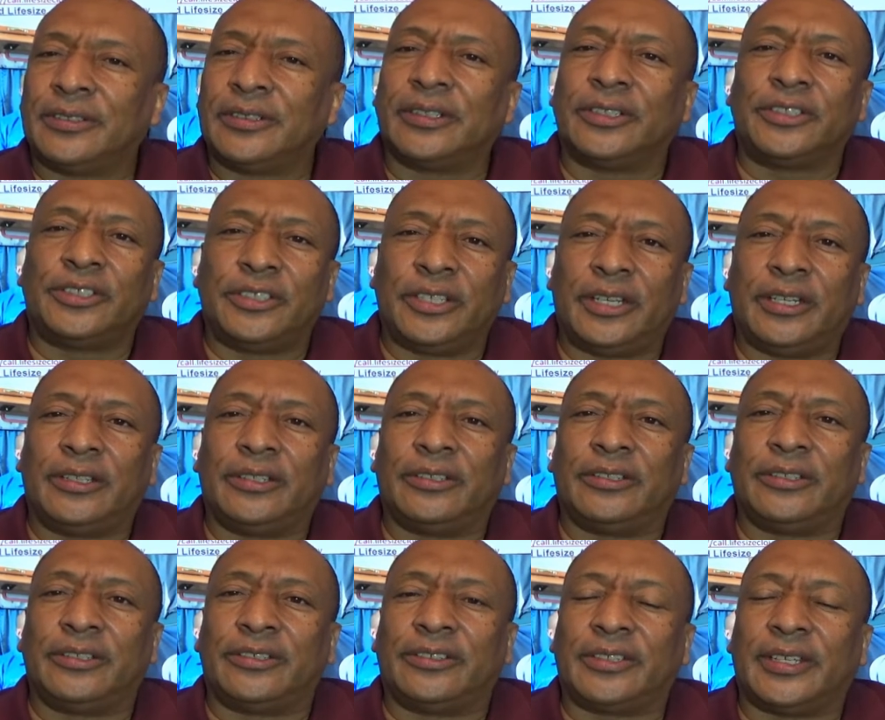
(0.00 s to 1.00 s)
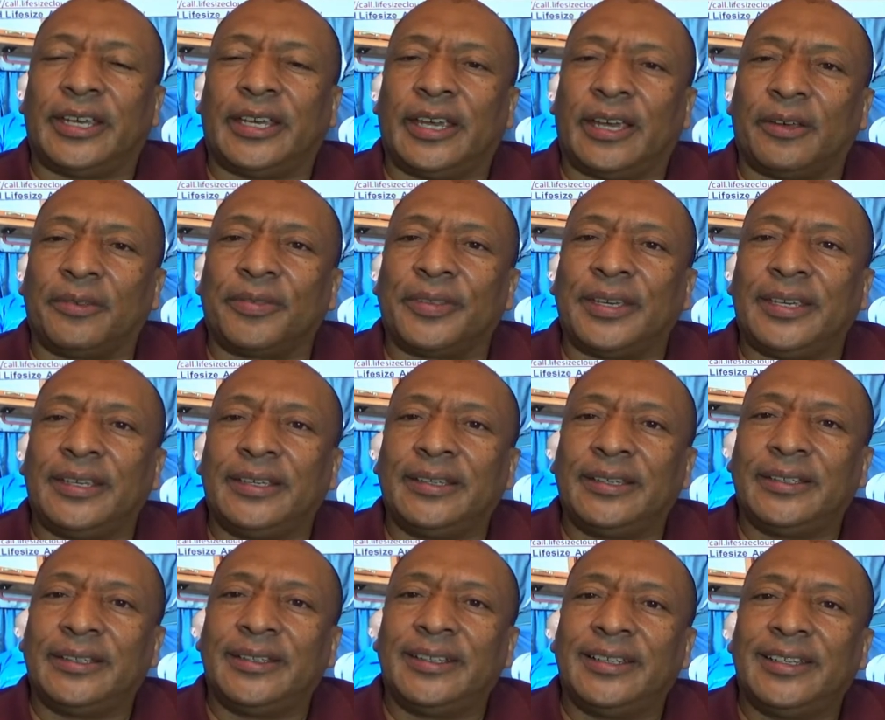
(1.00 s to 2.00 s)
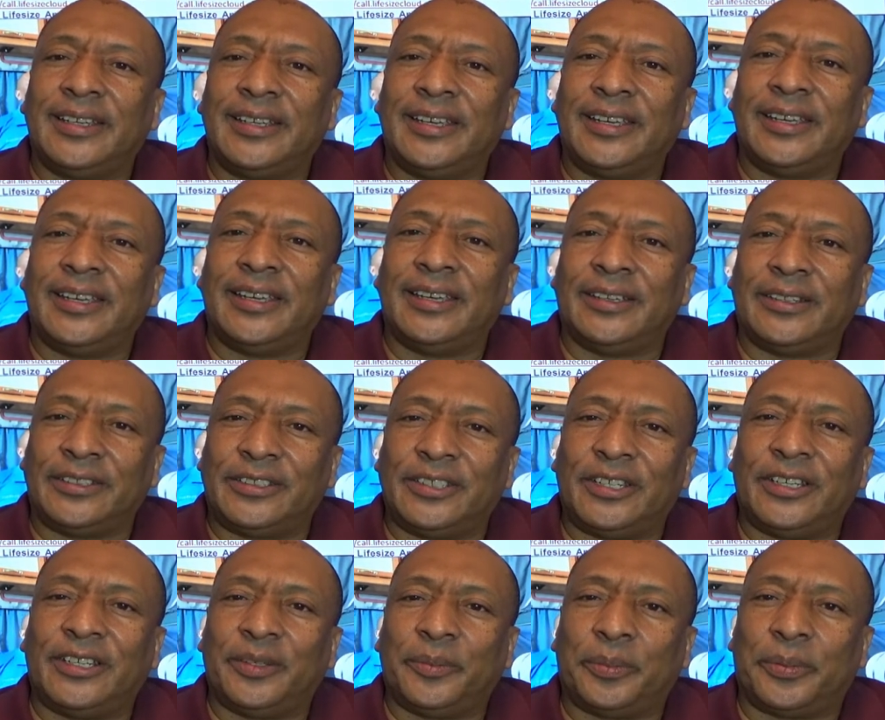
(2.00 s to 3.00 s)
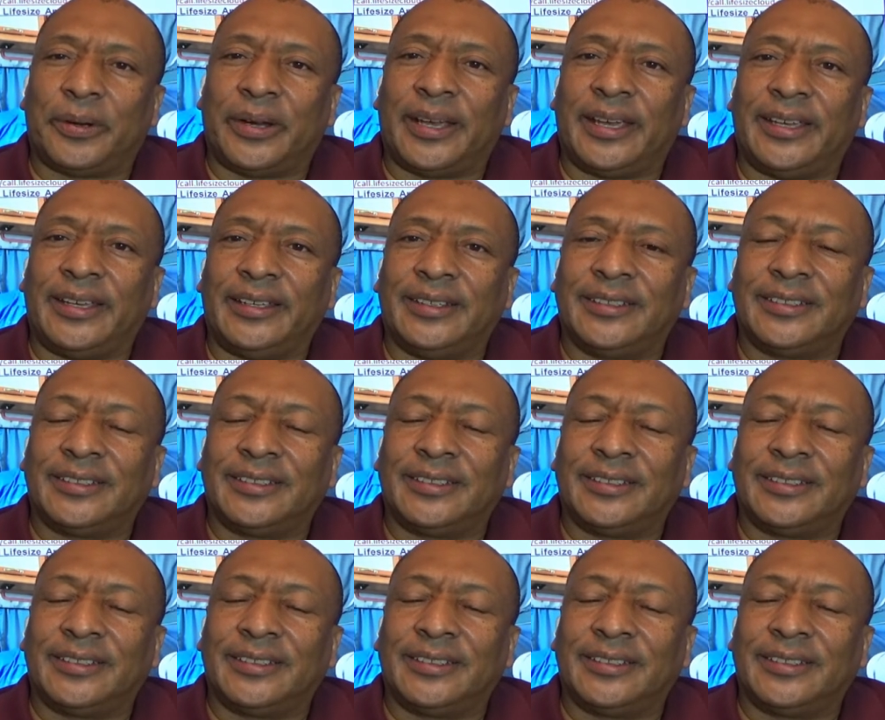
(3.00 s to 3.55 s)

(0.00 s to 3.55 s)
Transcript: continue to stay healthy and continue to pray